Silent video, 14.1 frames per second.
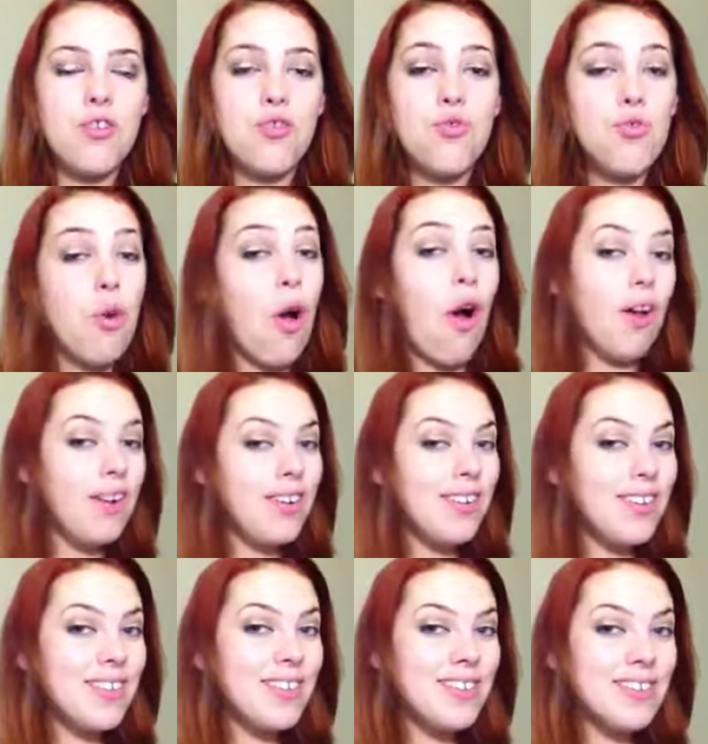drawn
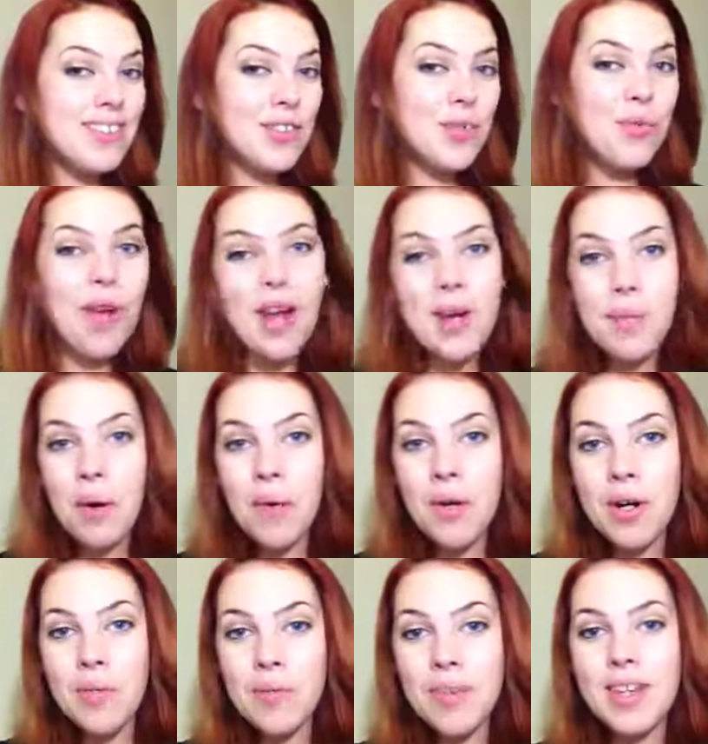to write a
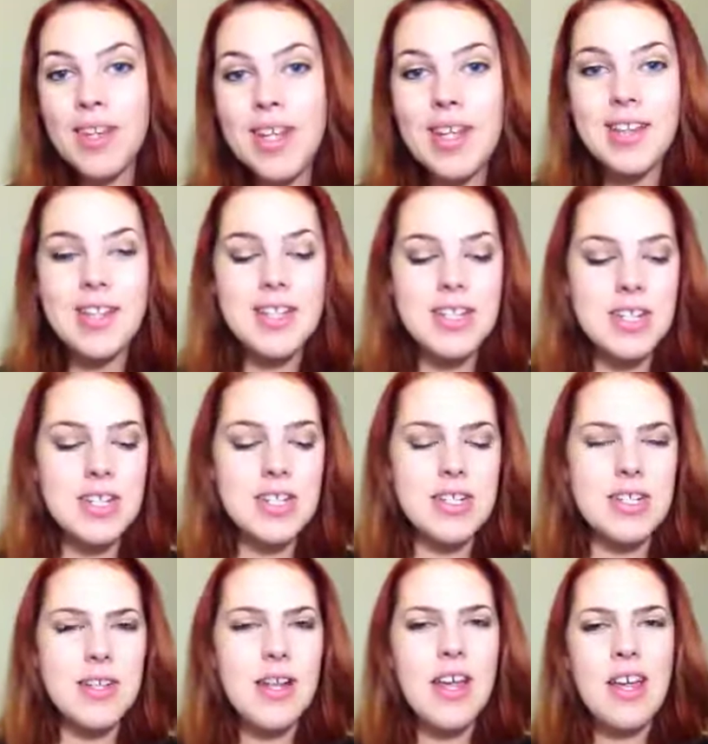poem. Like, this
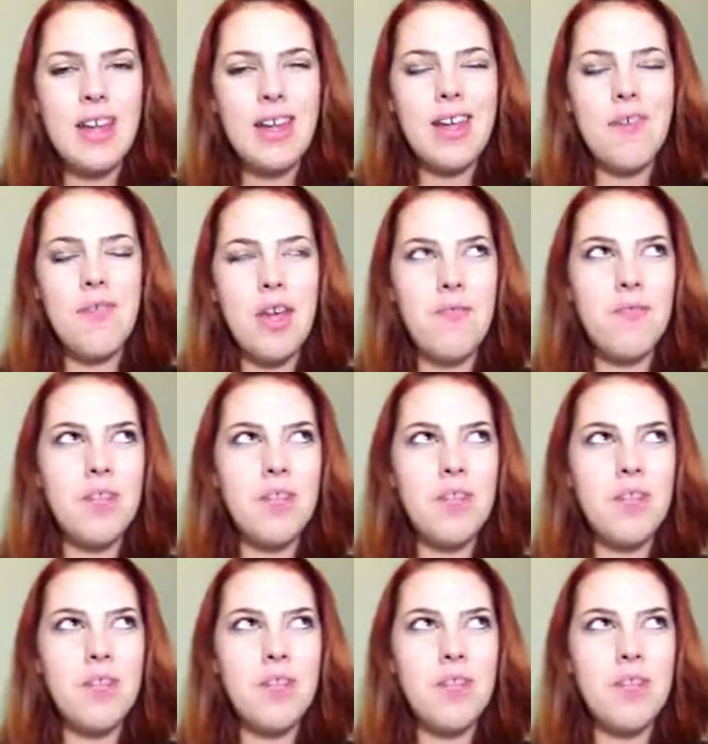isn't like a fan